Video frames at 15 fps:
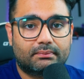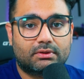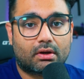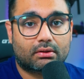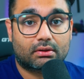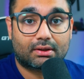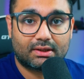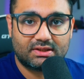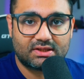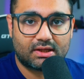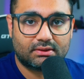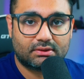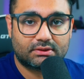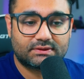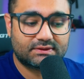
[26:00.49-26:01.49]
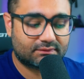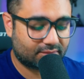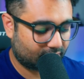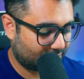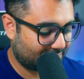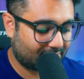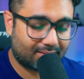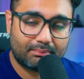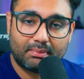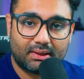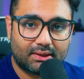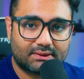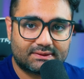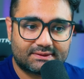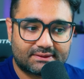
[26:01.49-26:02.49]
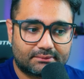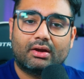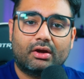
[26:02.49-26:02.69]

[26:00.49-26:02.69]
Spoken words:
Docker containers within minutes.